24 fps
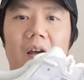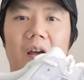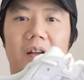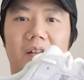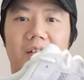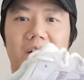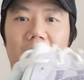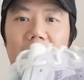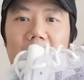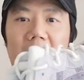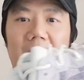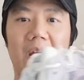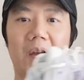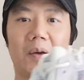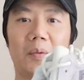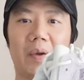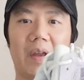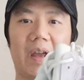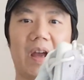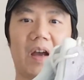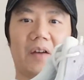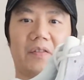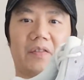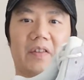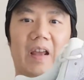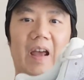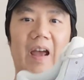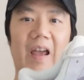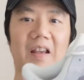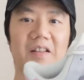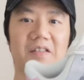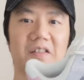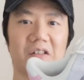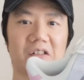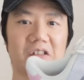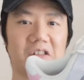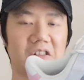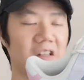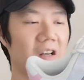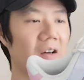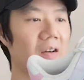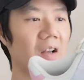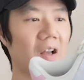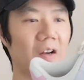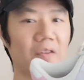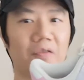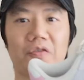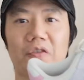So here we have the Asics Gel
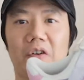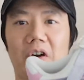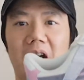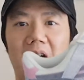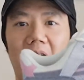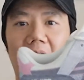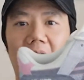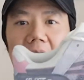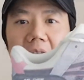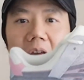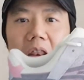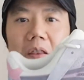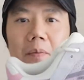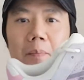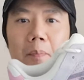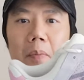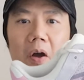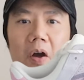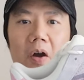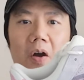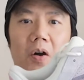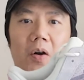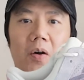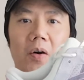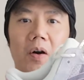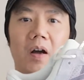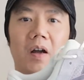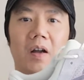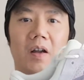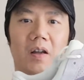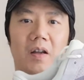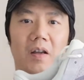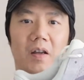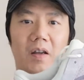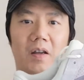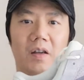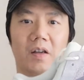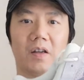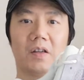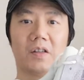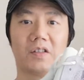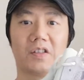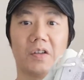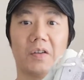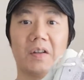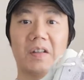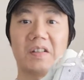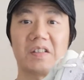Lyte III End Pearl.
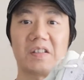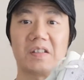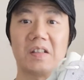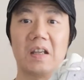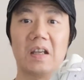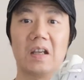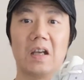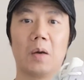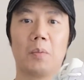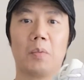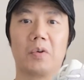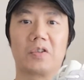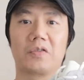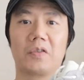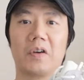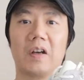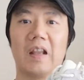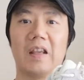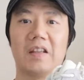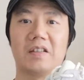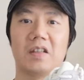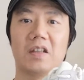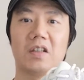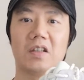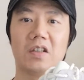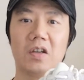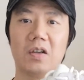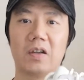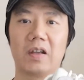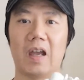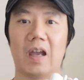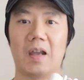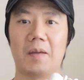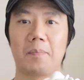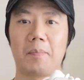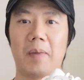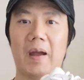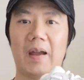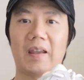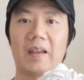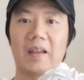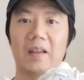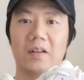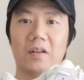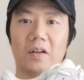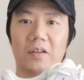So this sneaker was released in UK back in